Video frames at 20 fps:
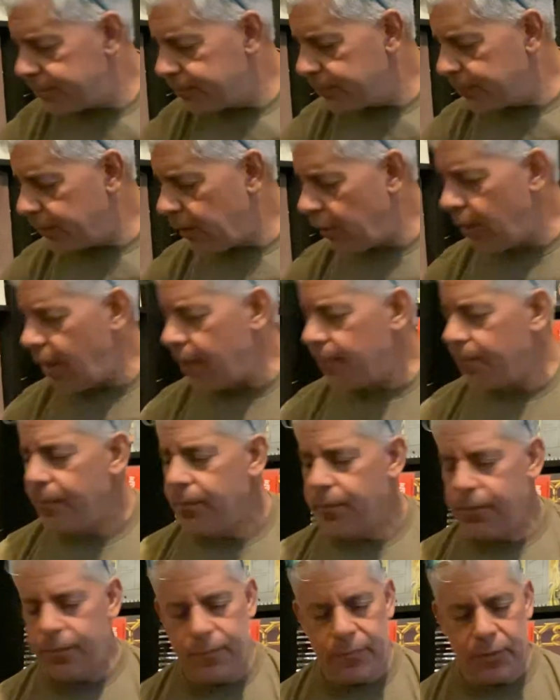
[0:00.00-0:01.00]
all right?
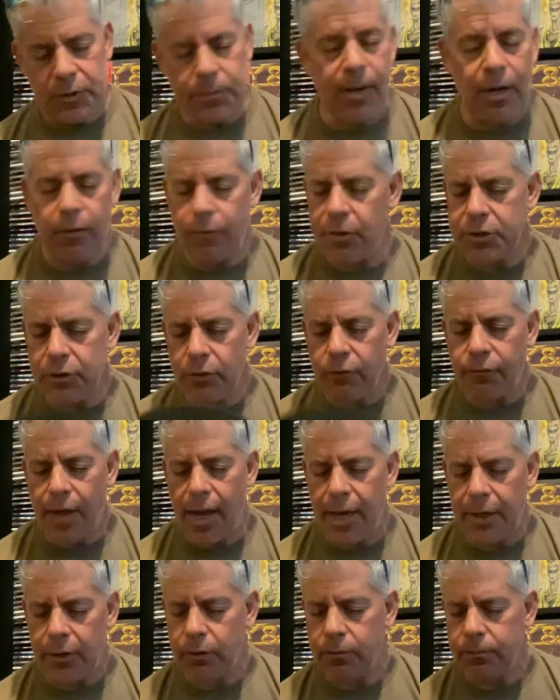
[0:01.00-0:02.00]
It's my original
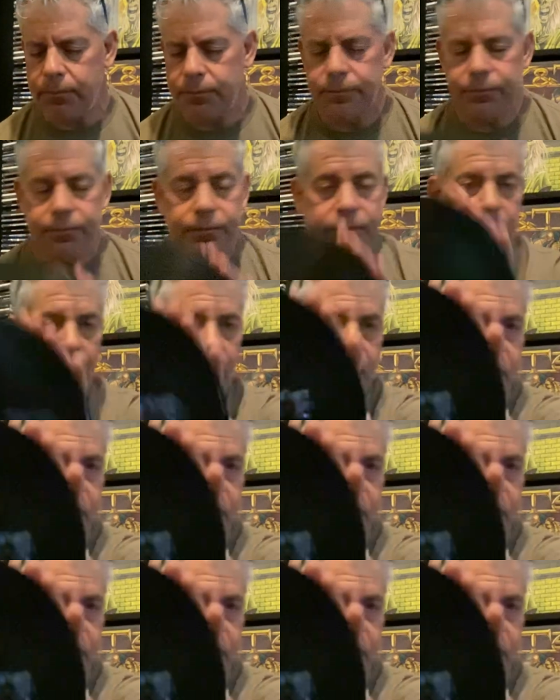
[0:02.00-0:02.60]
vinyl. It's